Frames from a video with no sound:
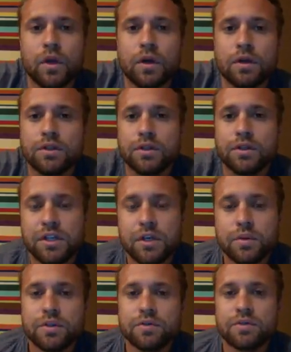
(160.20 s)
So the
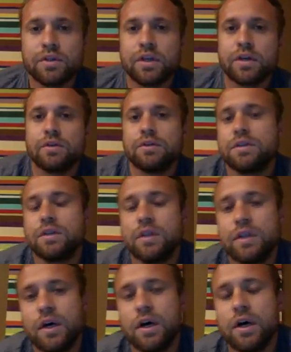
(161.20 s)
sequence of skills
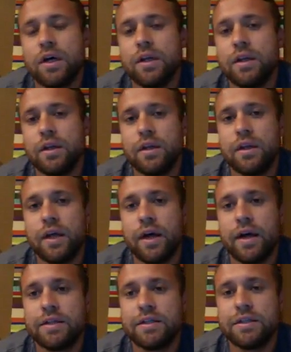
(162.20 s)

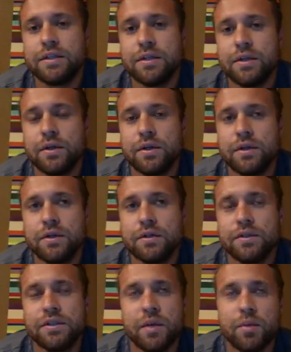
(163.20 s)
that
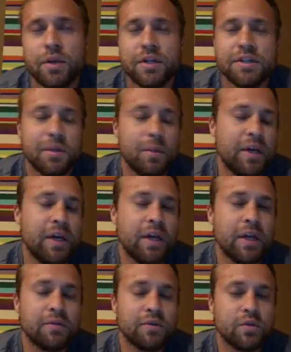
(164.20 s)
take place in the
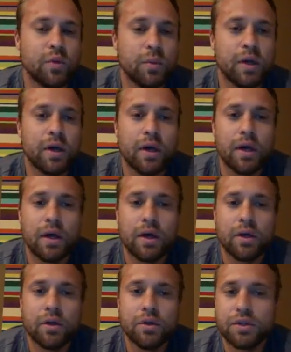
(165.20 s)
beginning of swimming
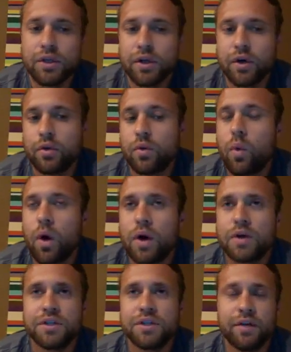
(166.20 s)
usually go with
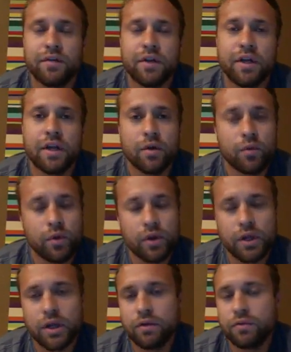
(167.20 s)
water safety, getting a
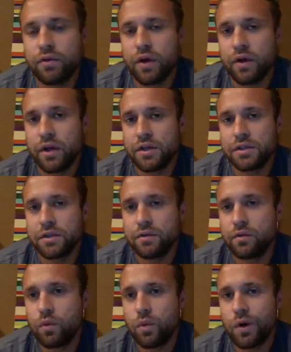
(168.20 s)
really good foundation
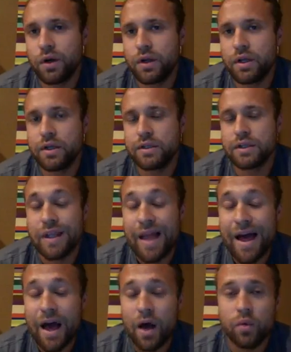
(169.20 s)
of what is
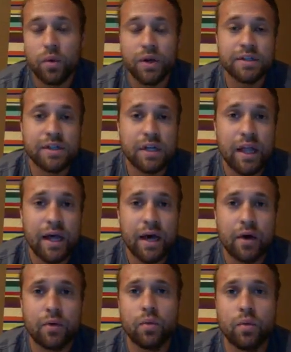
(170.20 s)
allowed, what isn't
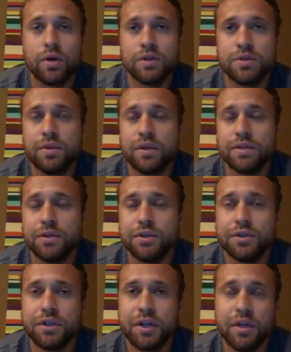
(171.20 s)
allowed, what are some things that you
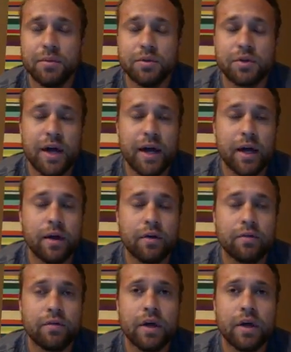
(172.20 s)
should keep track of